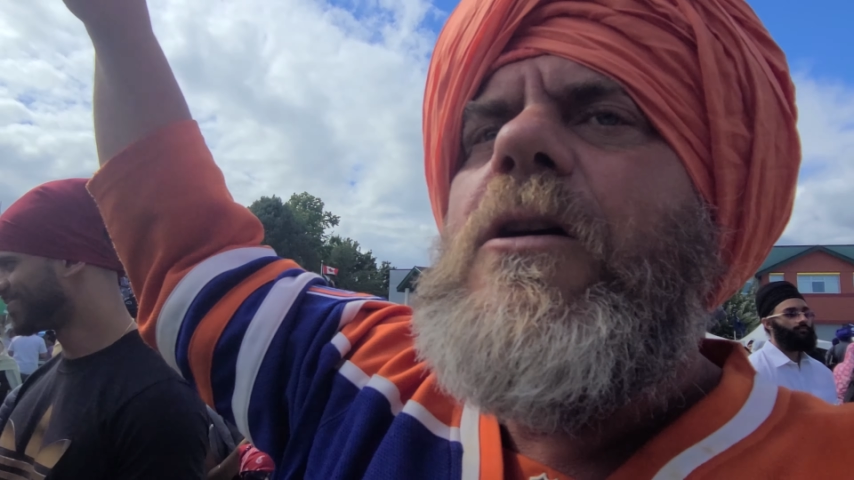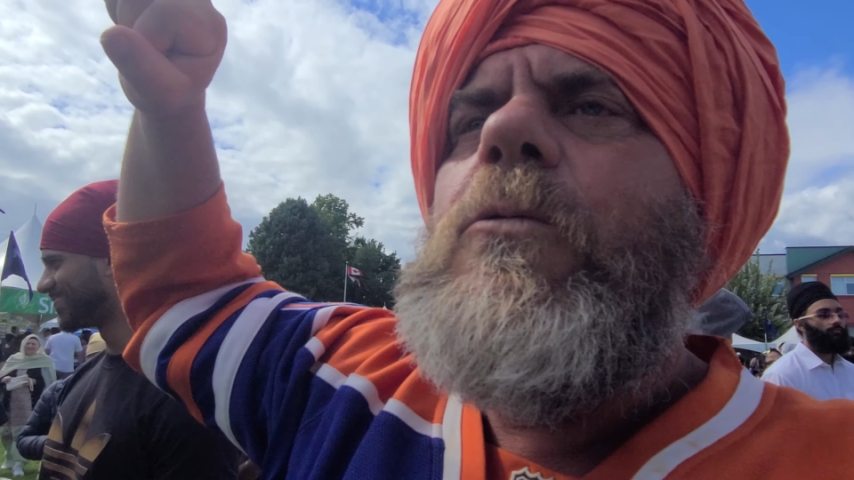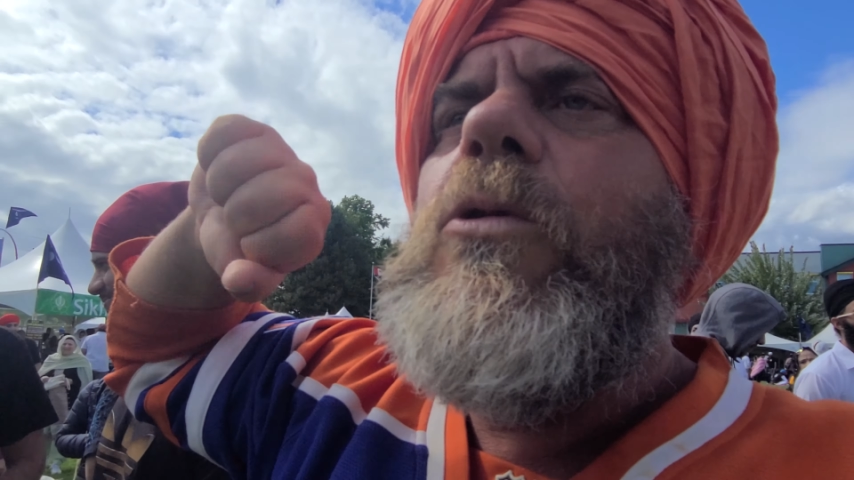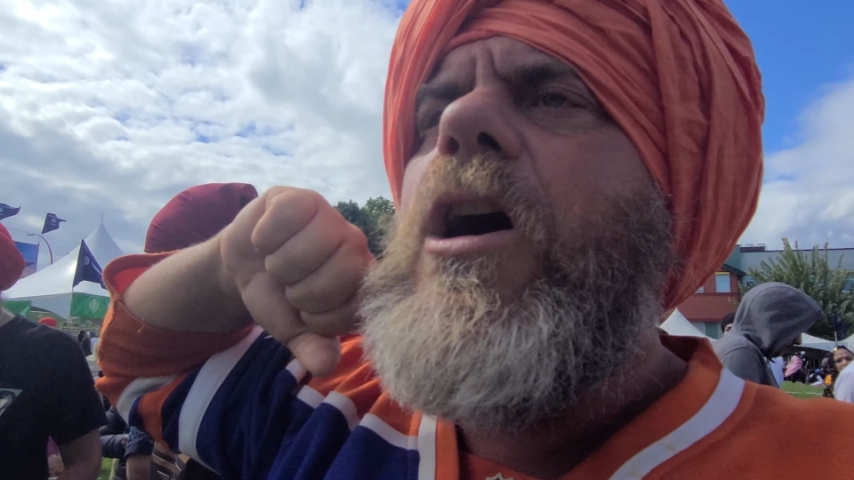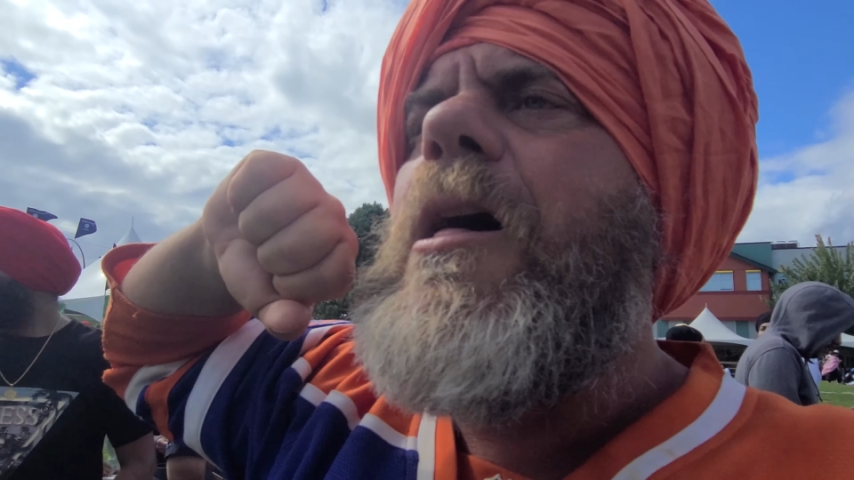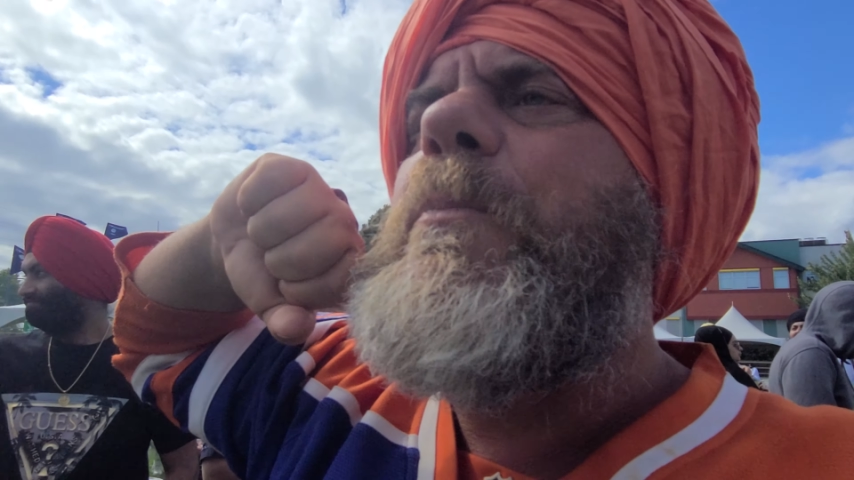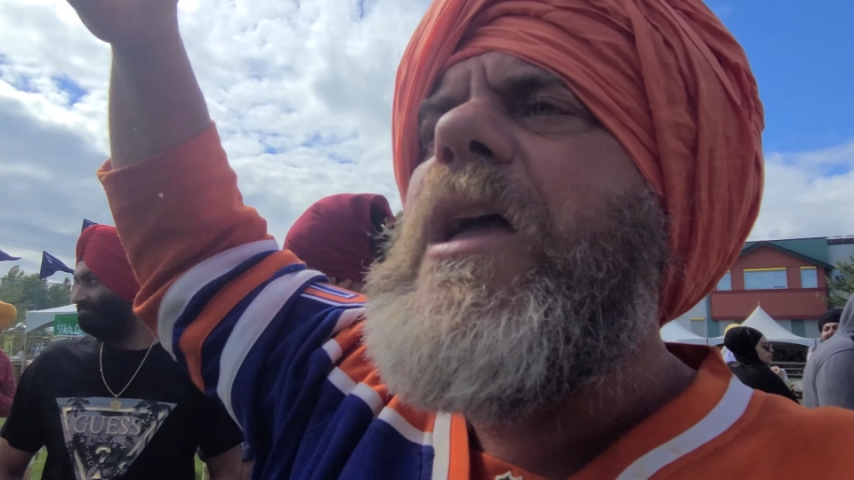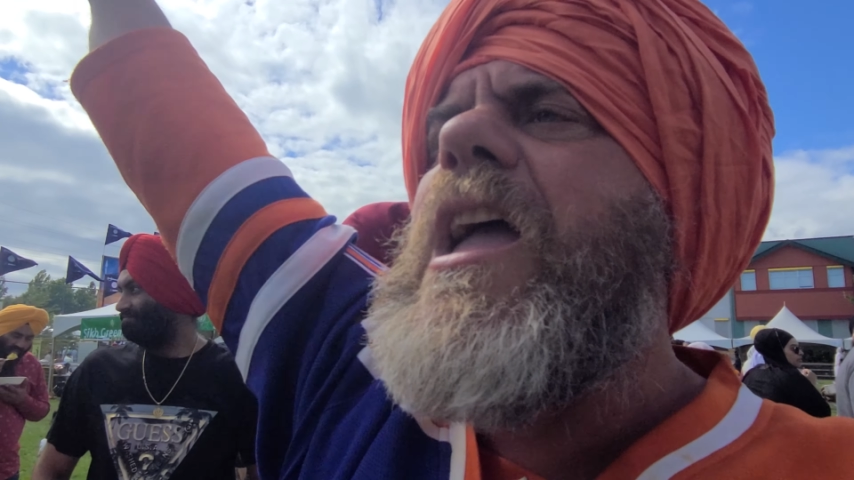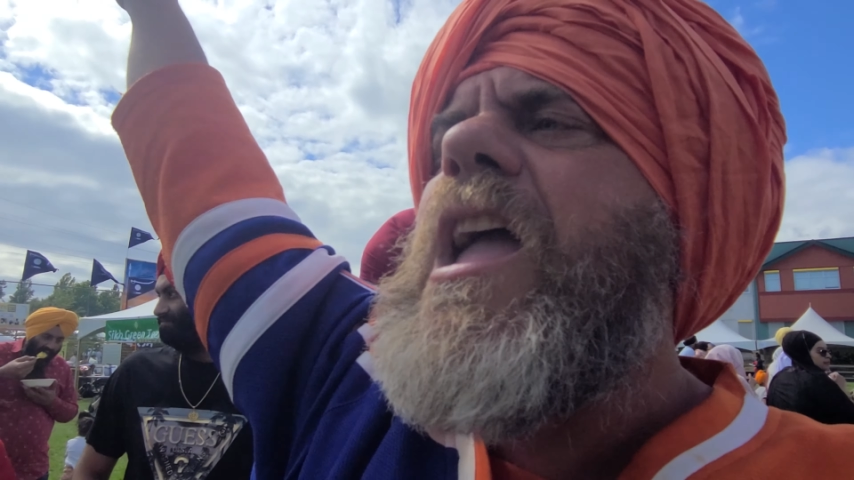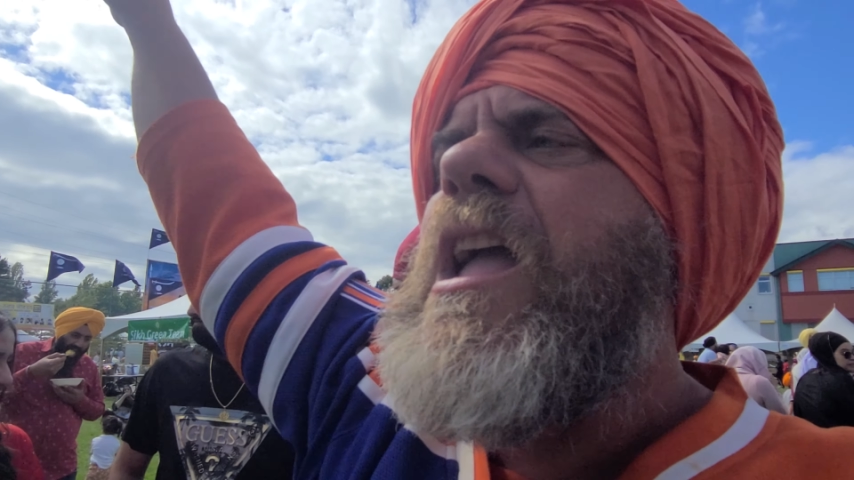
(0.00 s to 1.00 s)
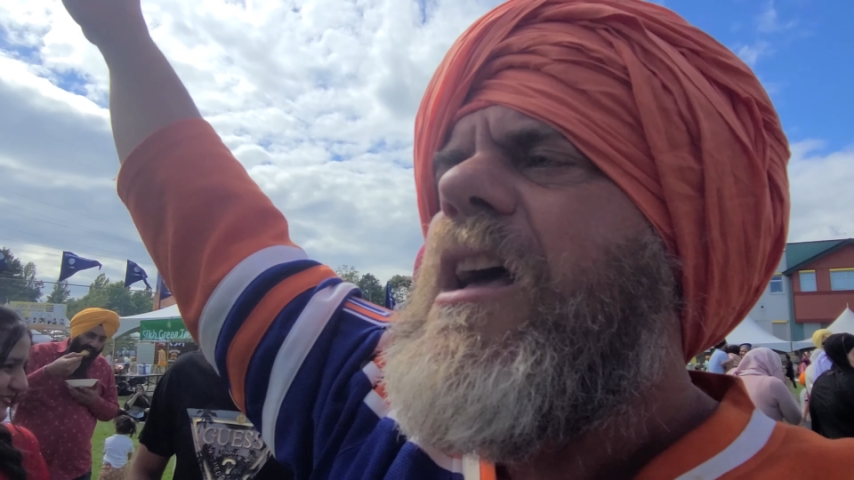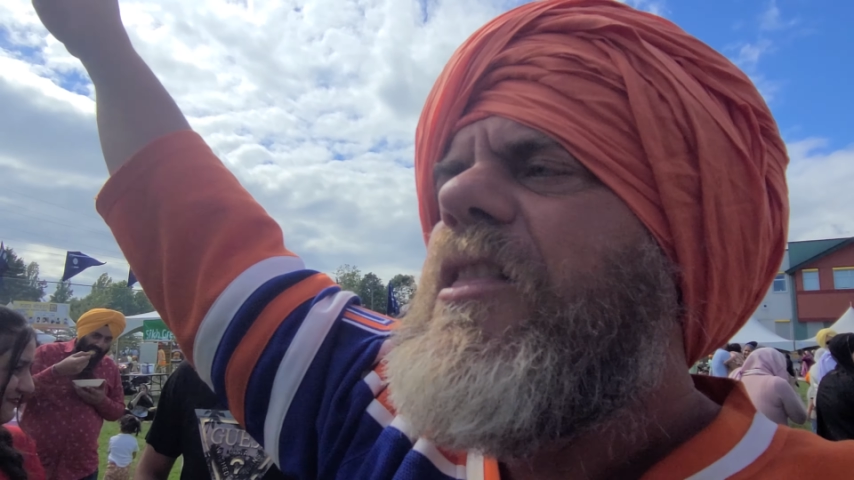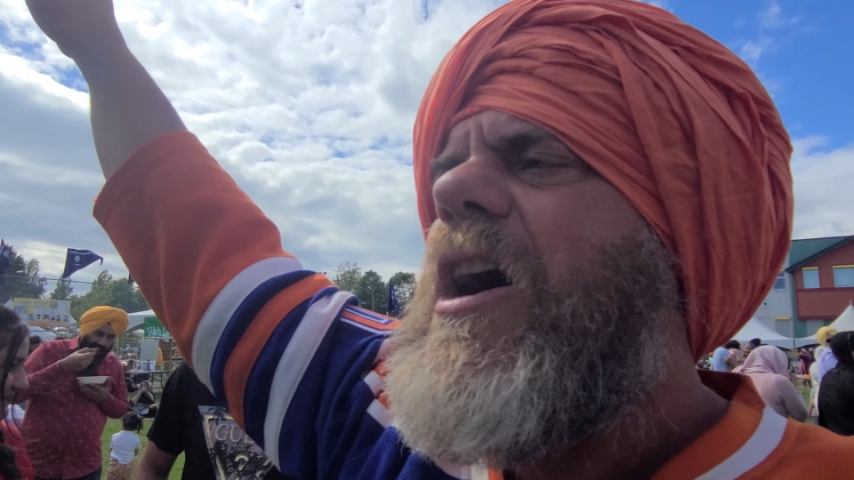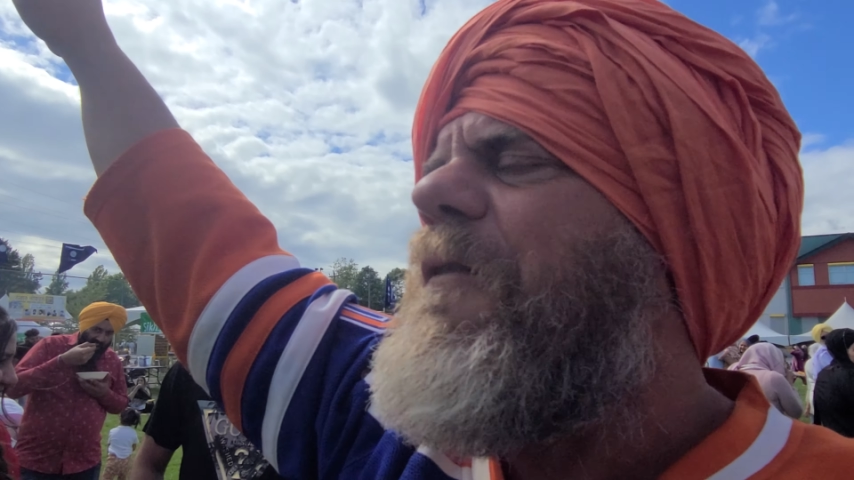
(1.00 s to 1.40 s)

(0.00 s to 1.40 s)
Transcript: will be the